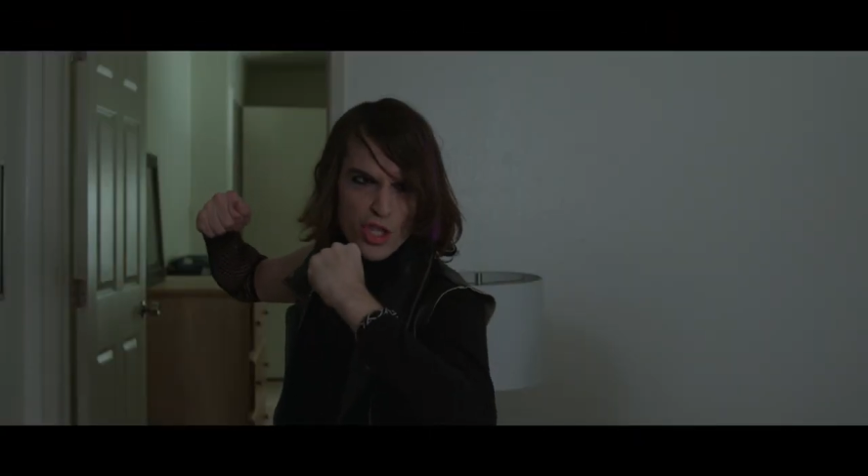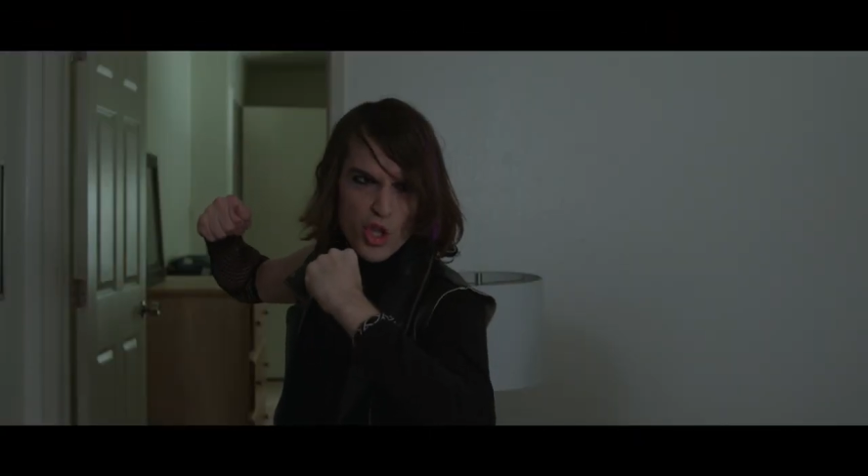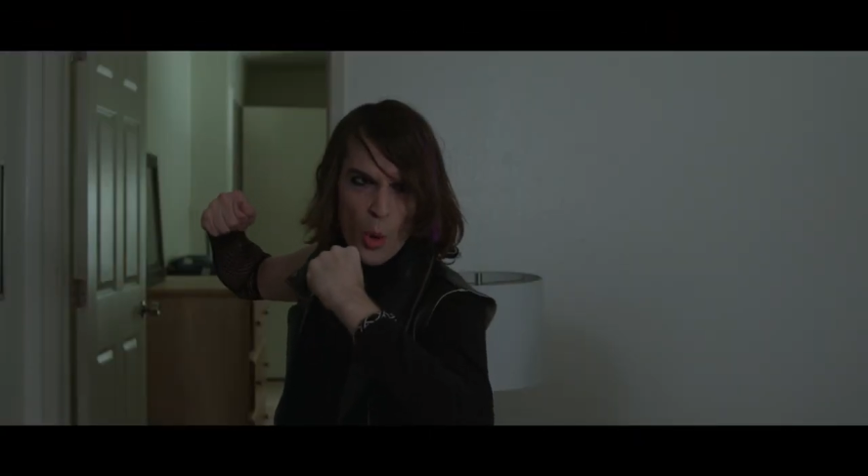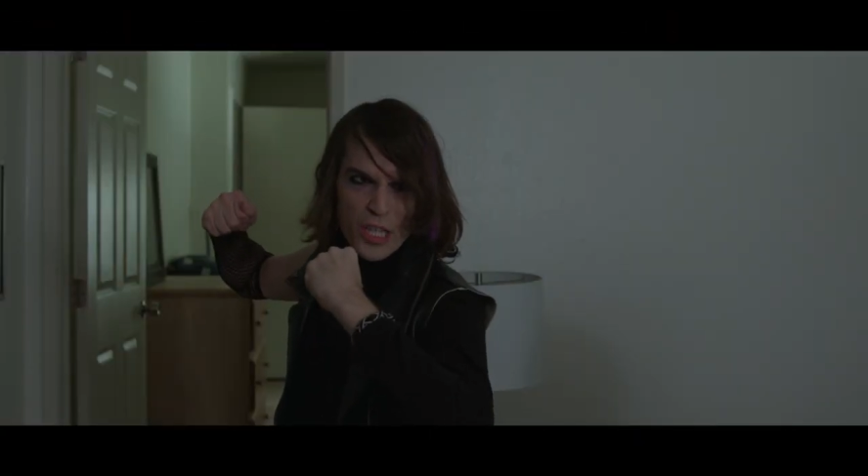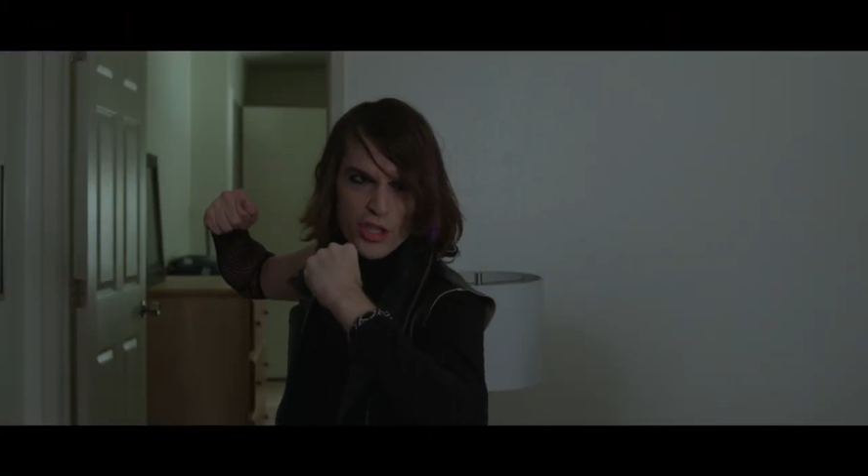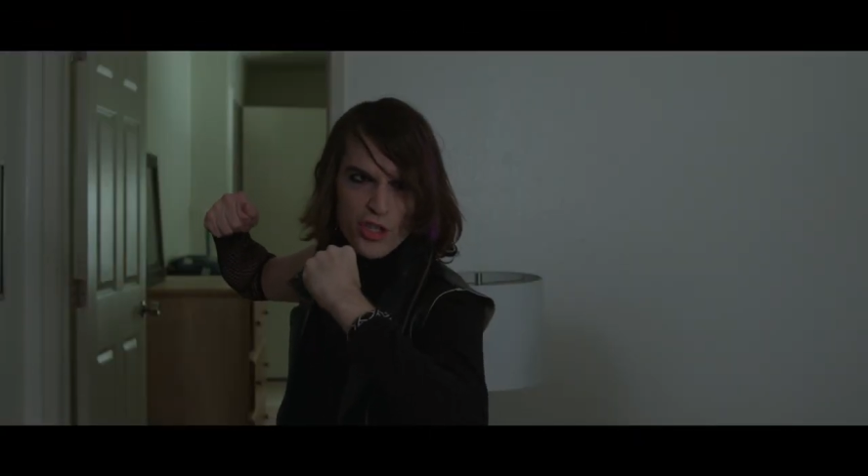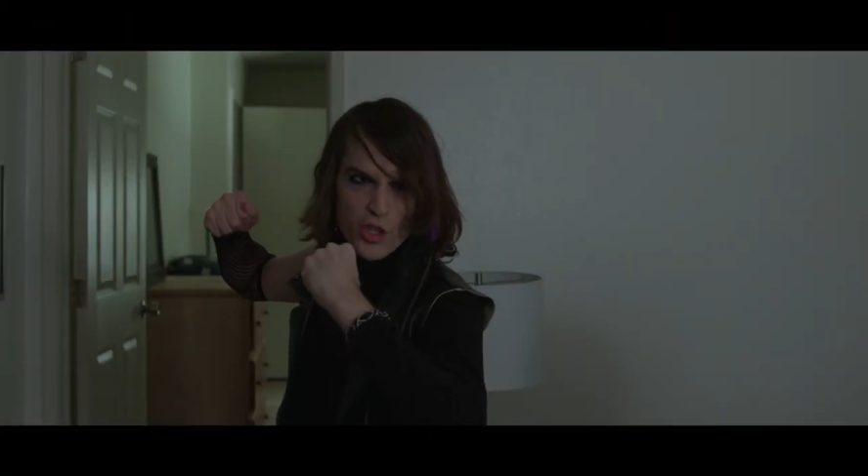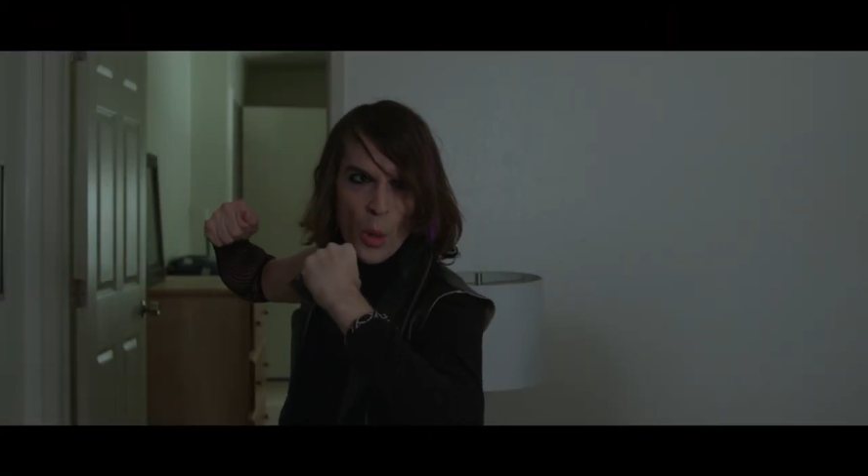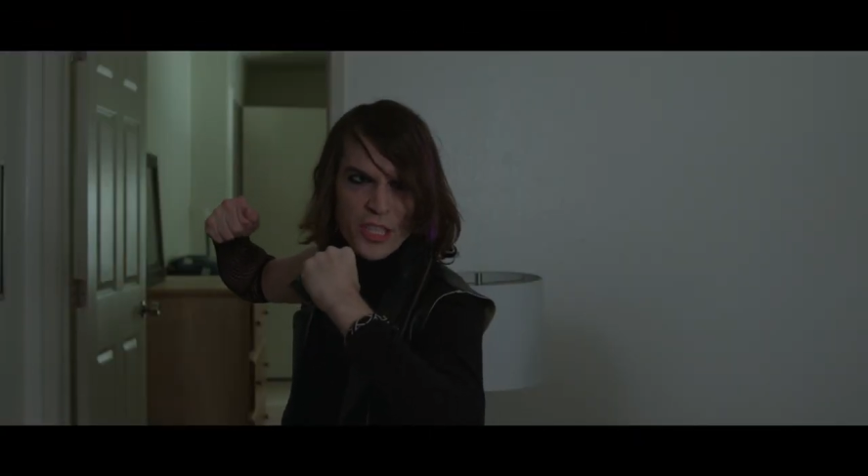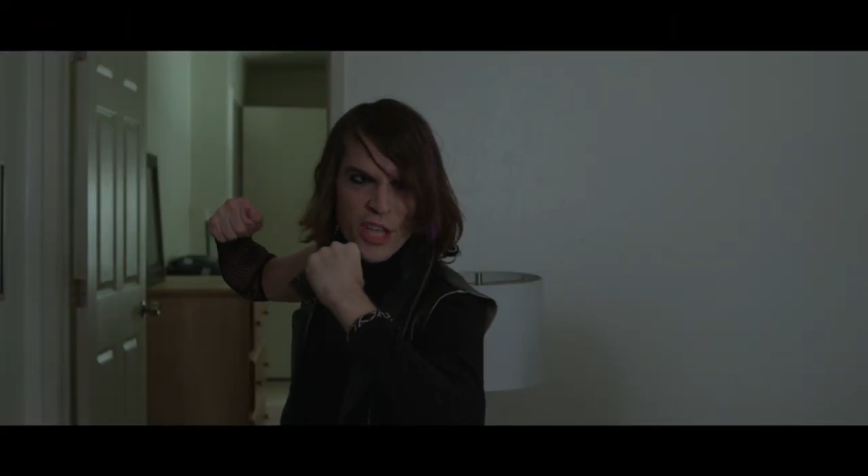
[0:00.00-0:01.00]

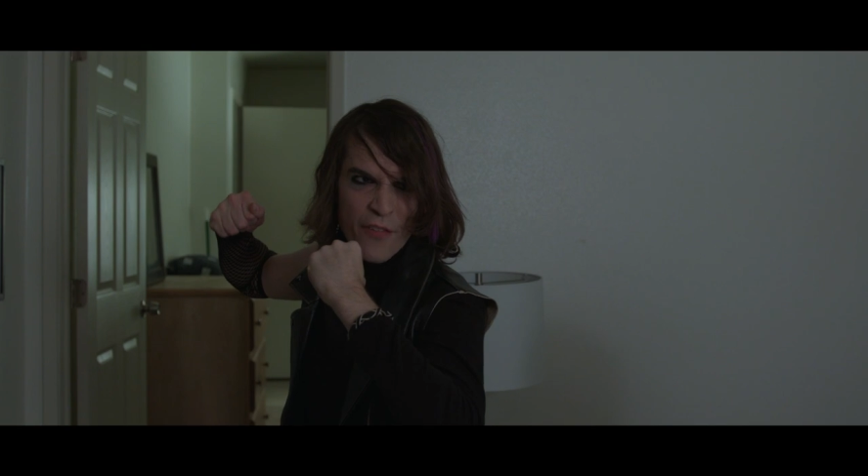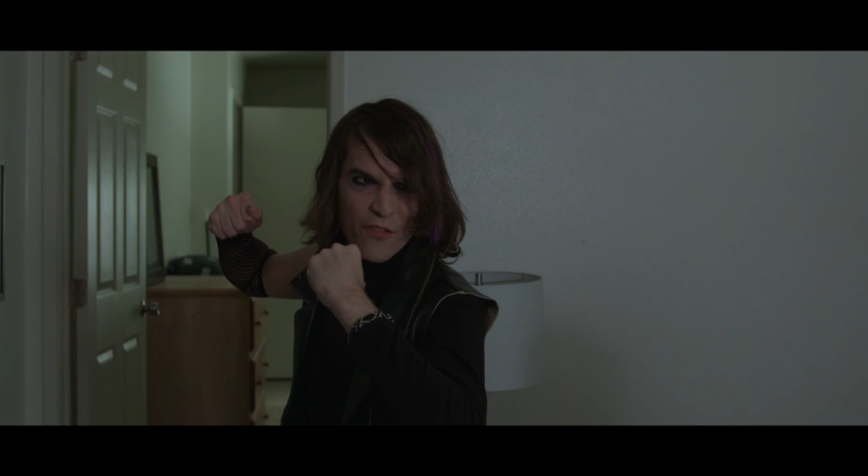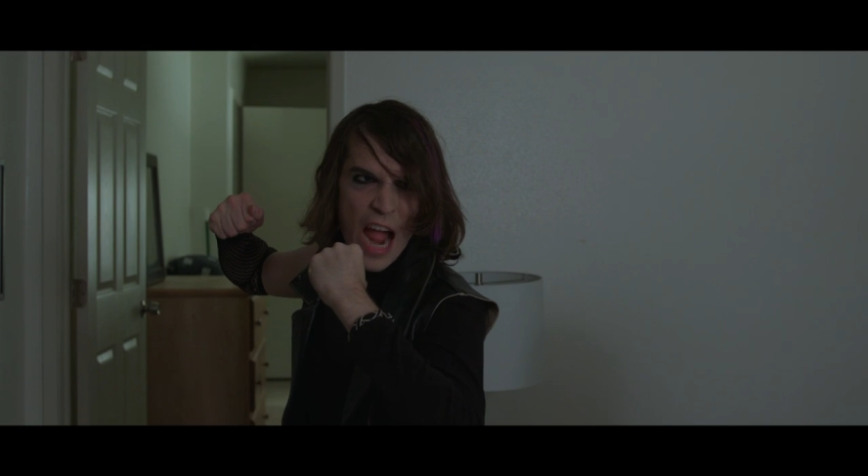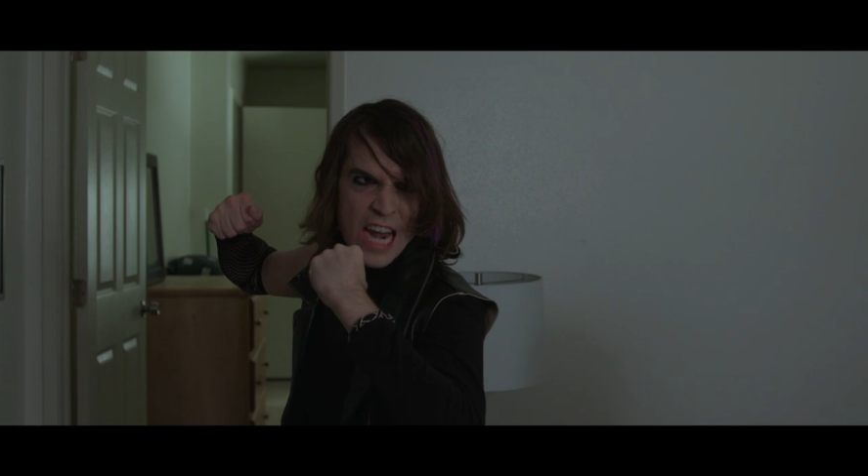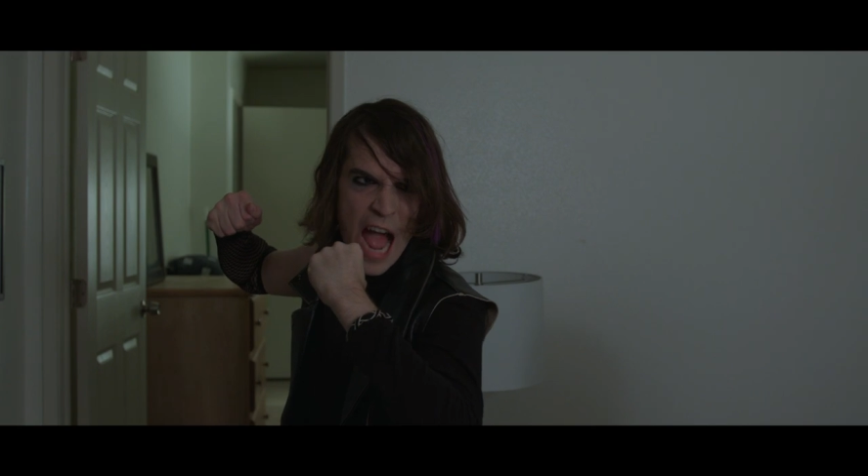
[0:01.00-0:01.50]
Shorts, you frat